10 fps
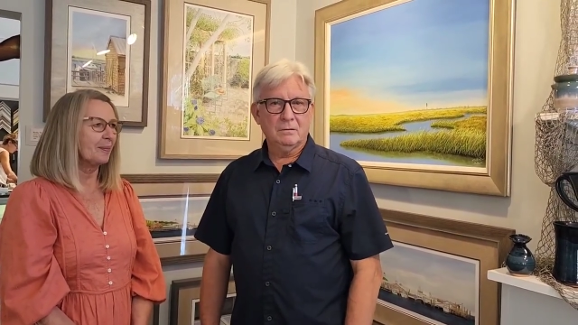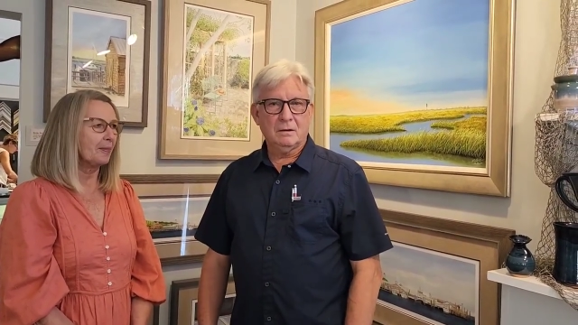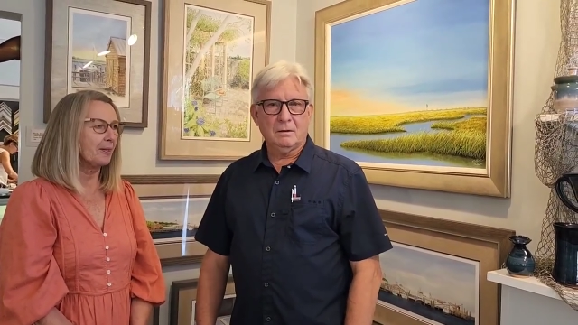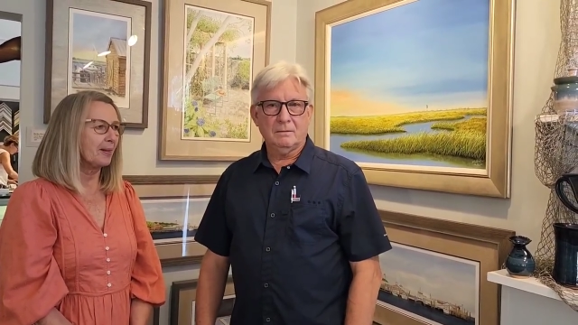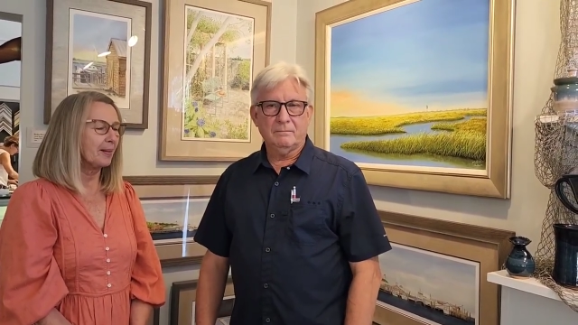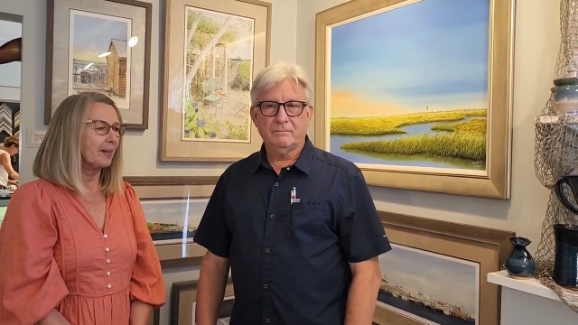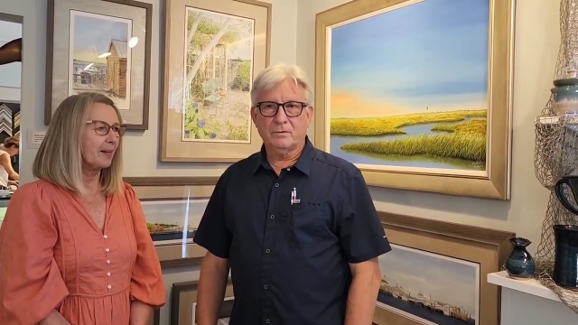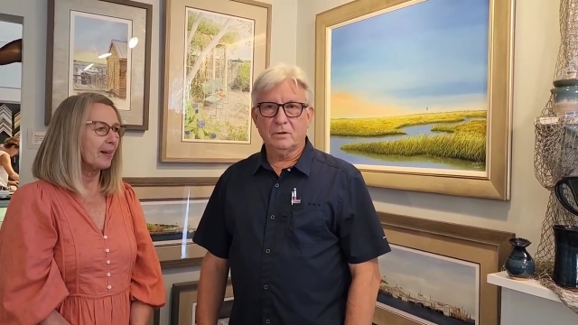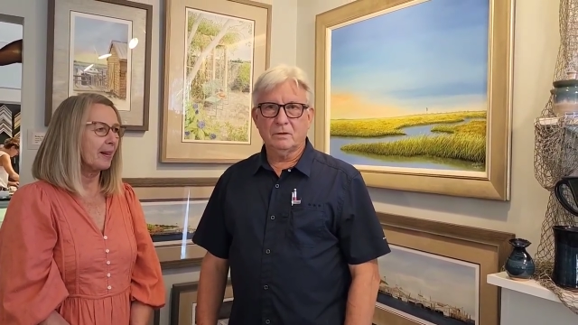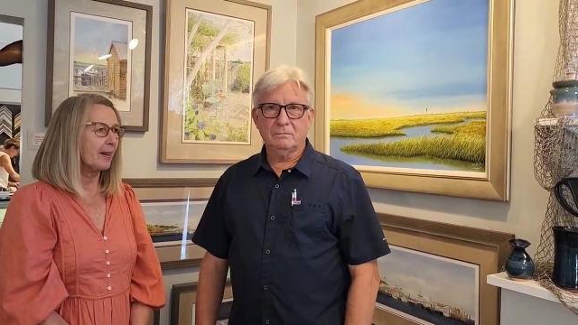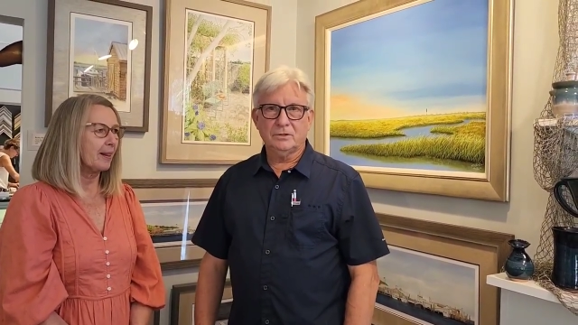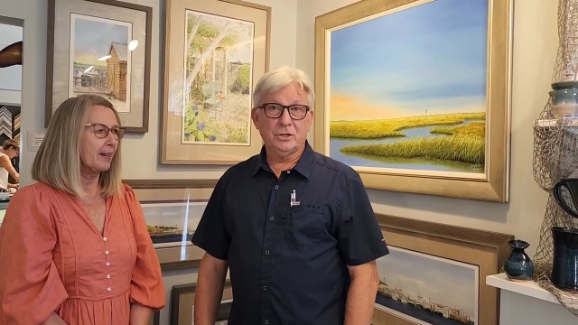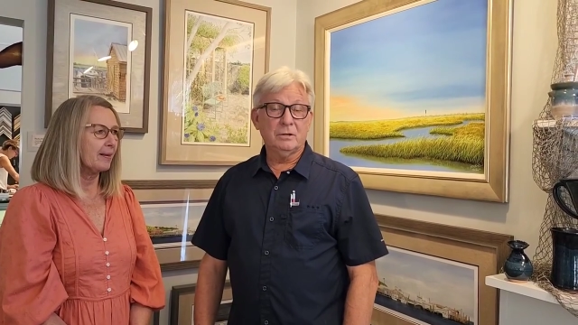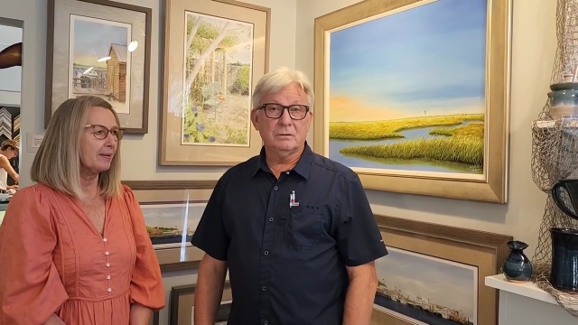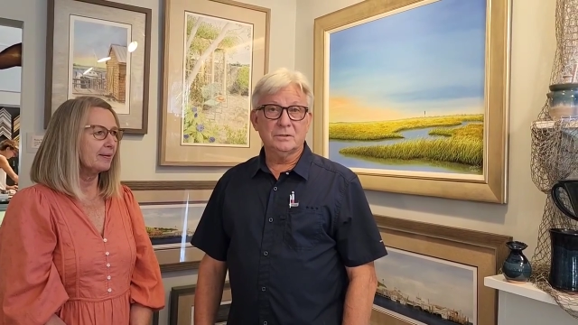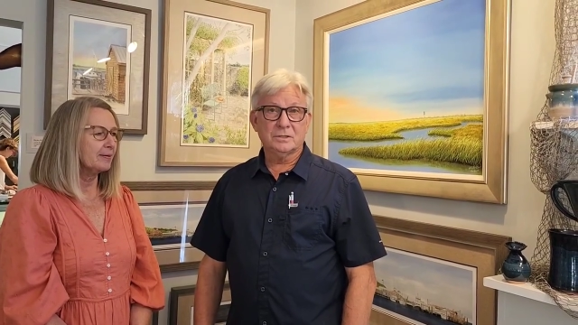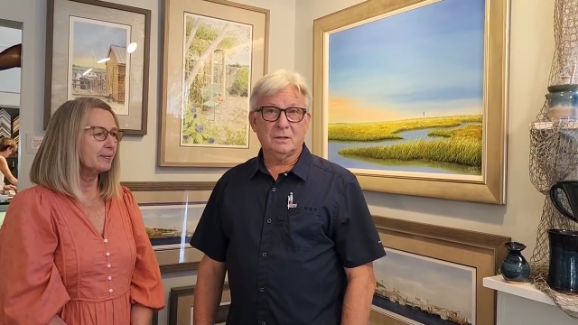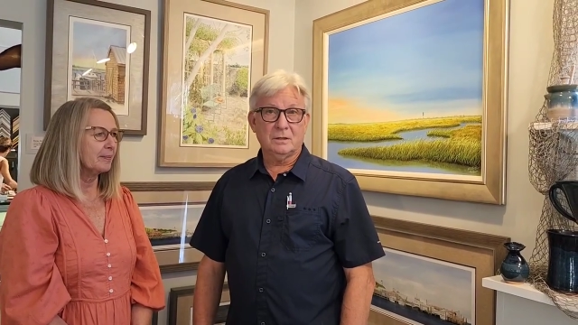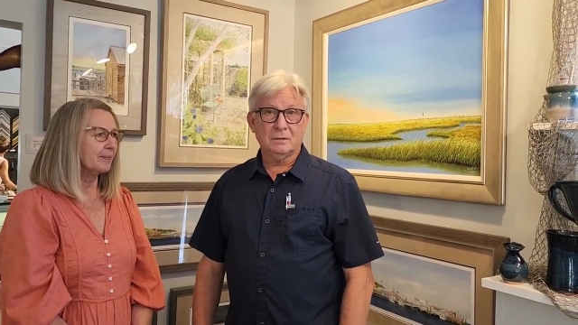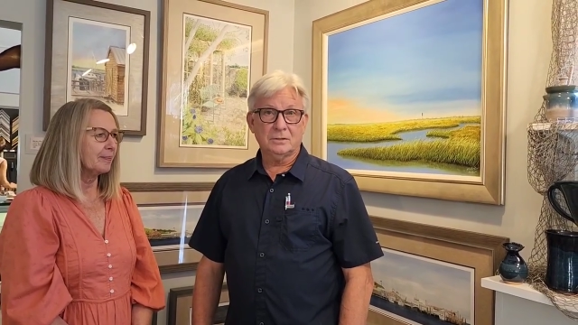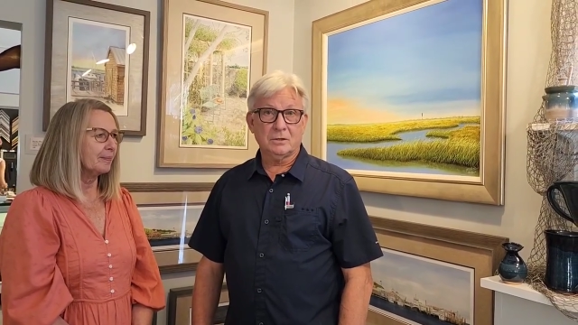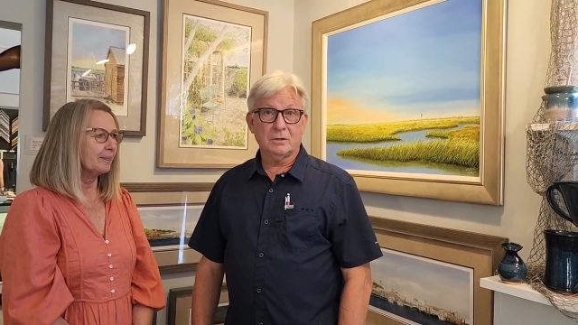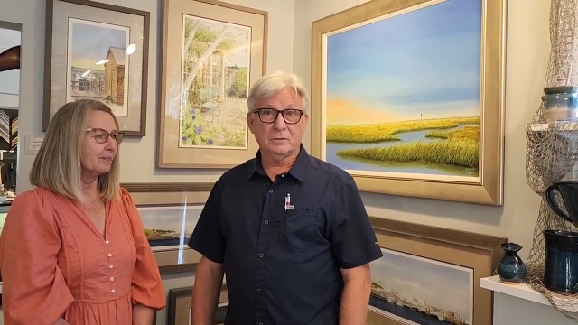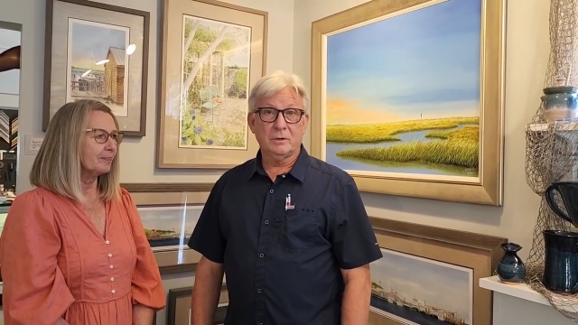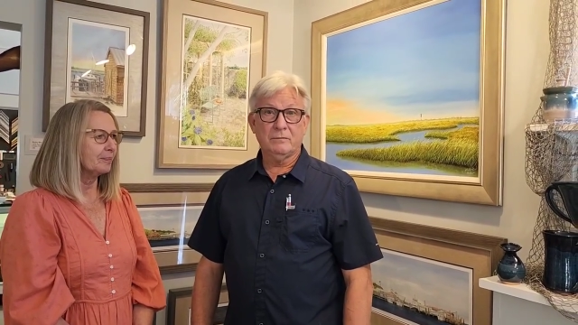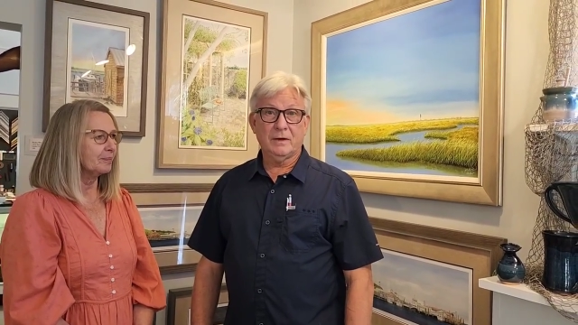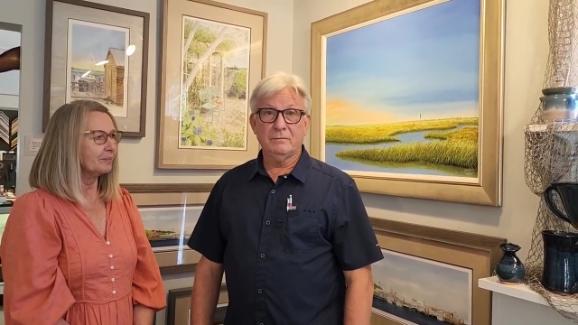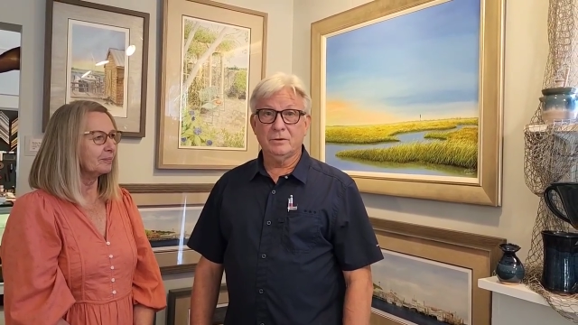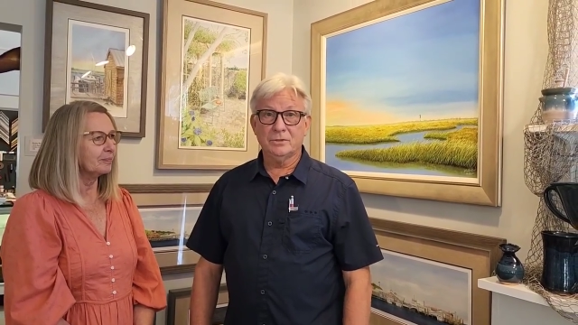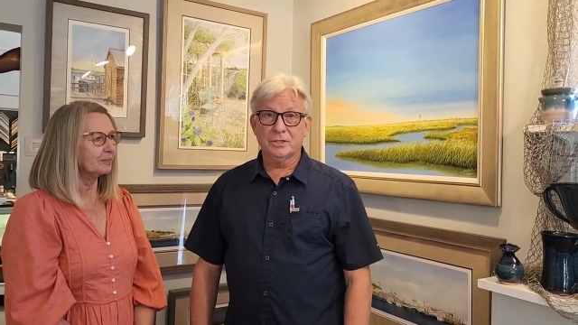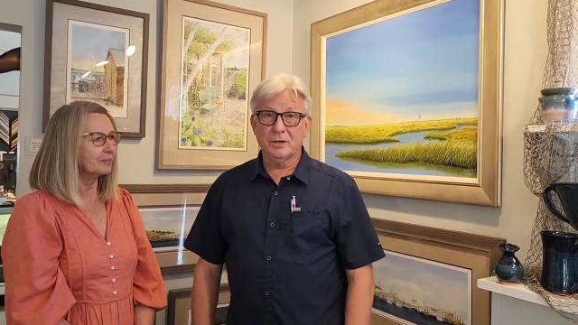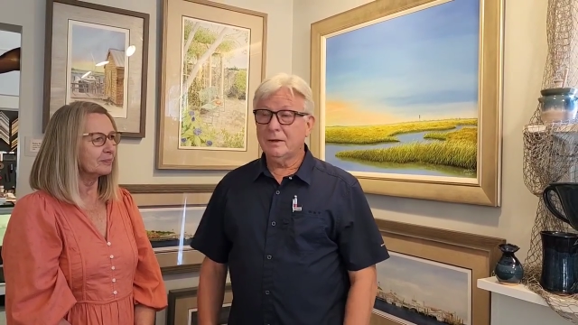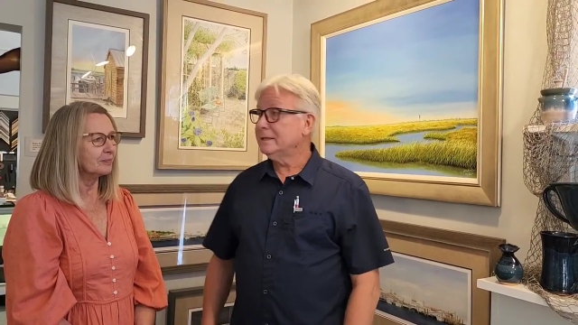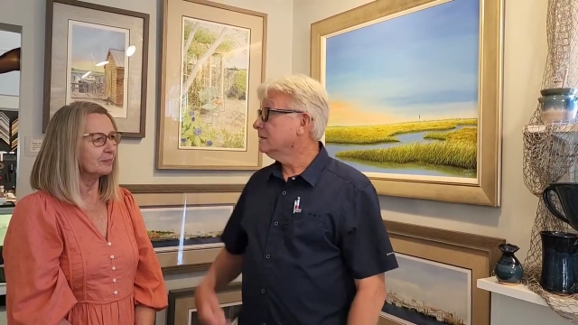Speaker 1: Um, for years, uh, starting 25 years ago, I